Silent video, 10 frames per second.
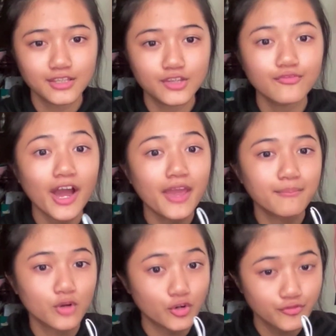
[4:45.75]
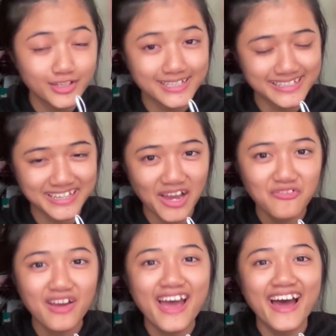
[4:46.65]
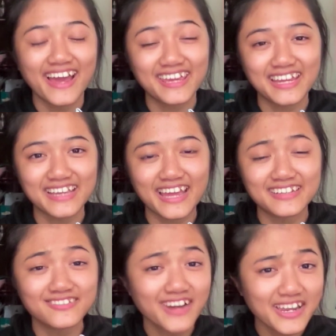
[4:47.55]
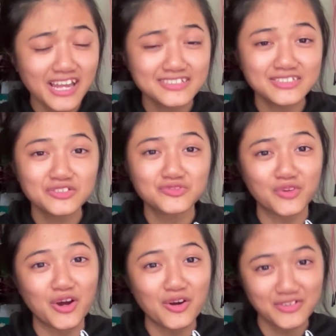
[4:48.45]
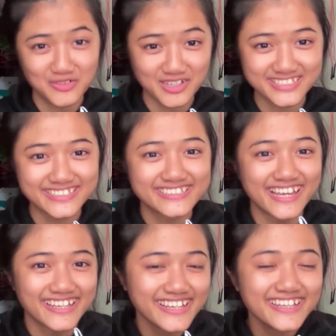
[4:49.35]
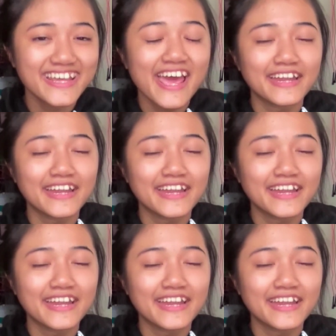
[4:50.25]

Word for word: If I am confident enough, I can get the right answers for all the questions I did,